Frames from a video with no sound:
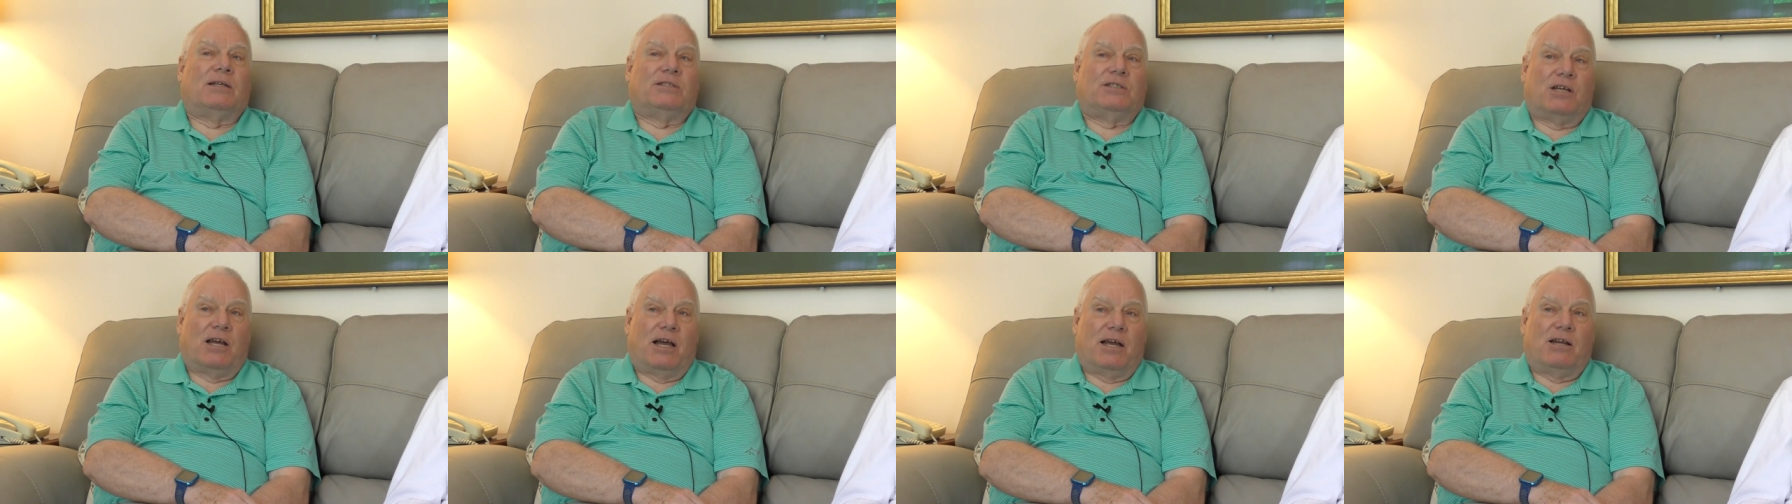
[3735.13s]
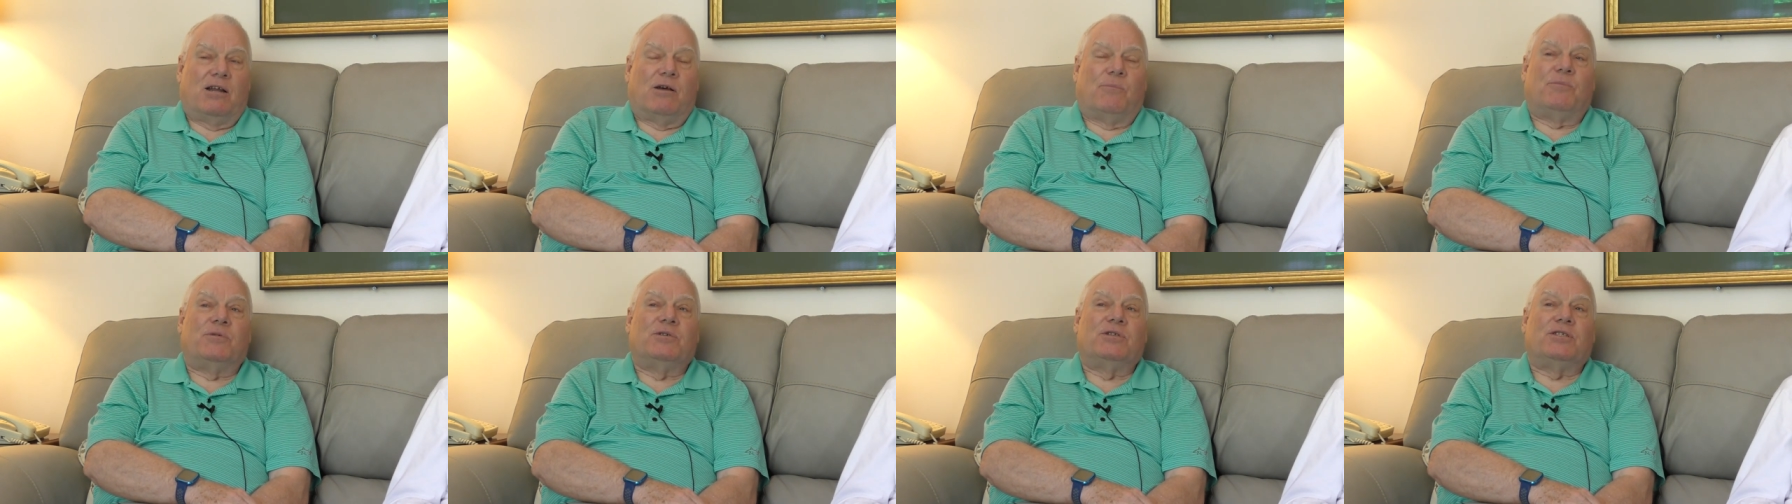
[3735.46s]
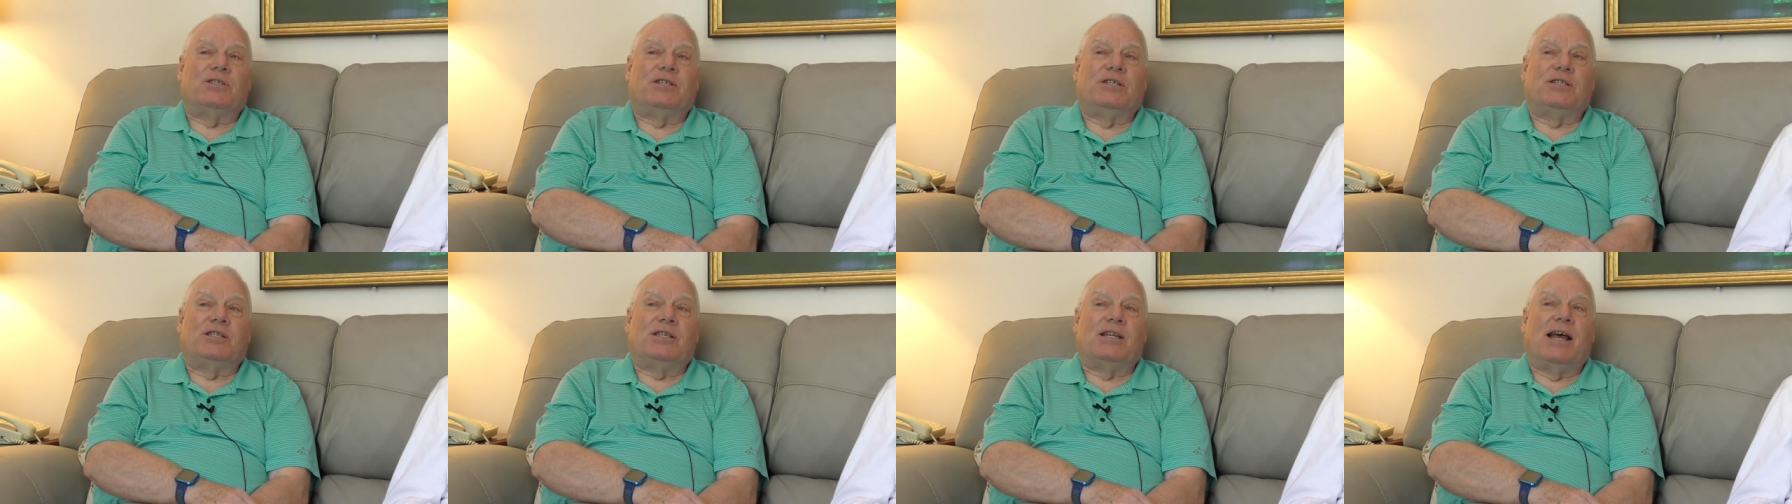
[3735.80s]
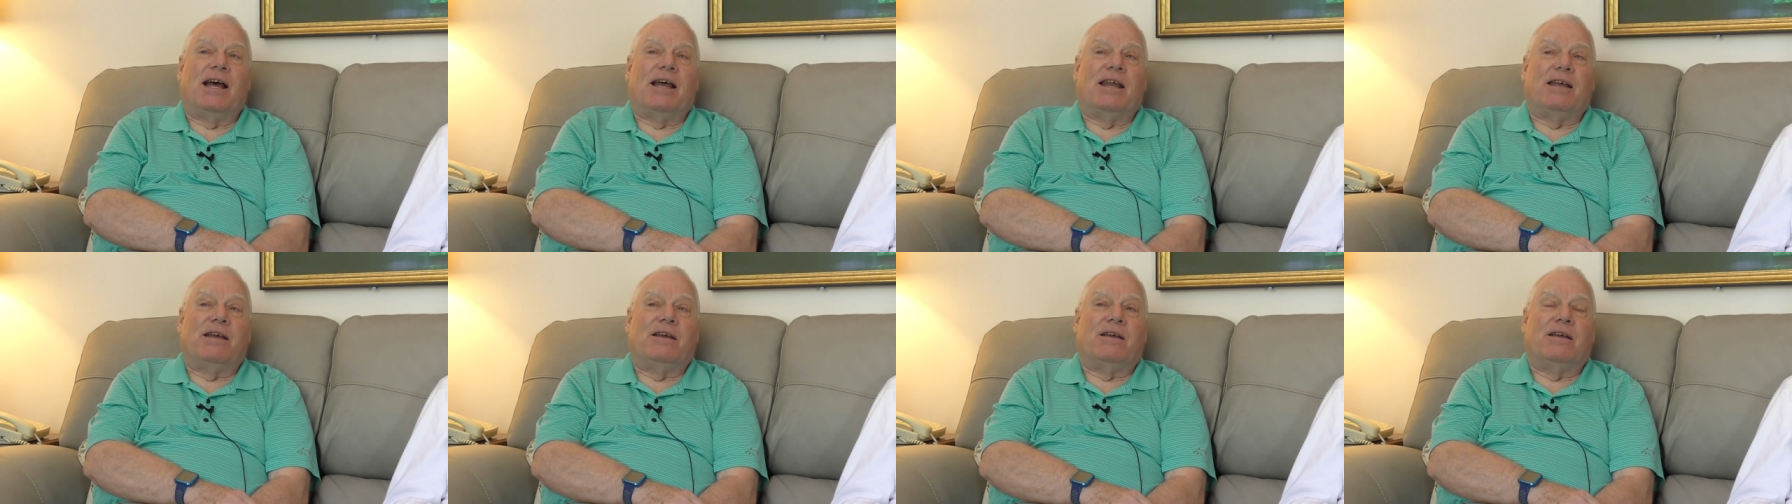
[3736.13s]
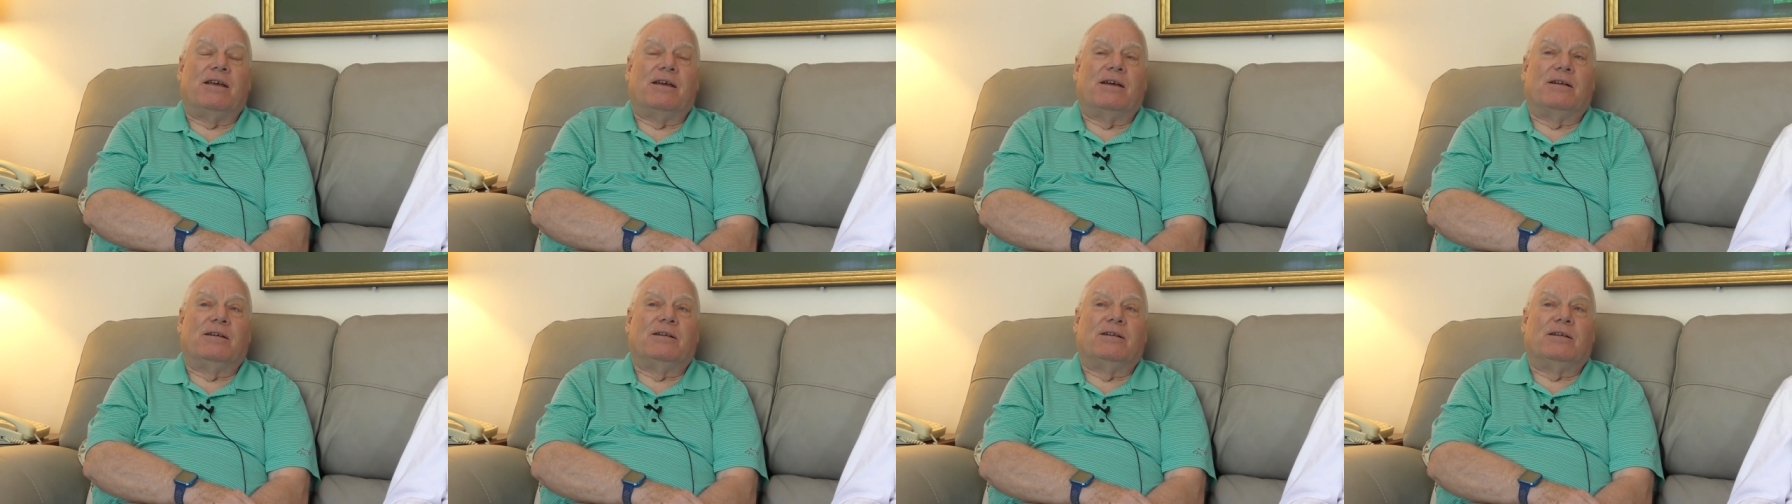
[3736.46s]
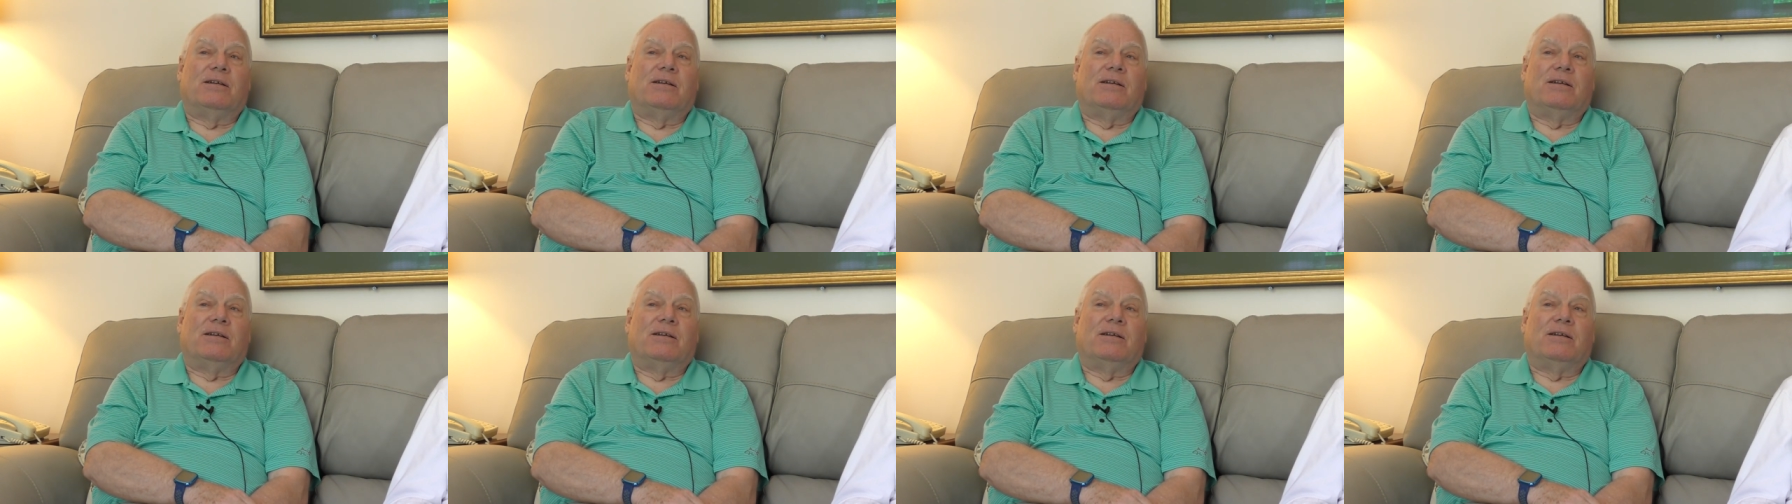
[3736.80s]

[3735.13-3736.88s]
I signed up in Cincinnati again.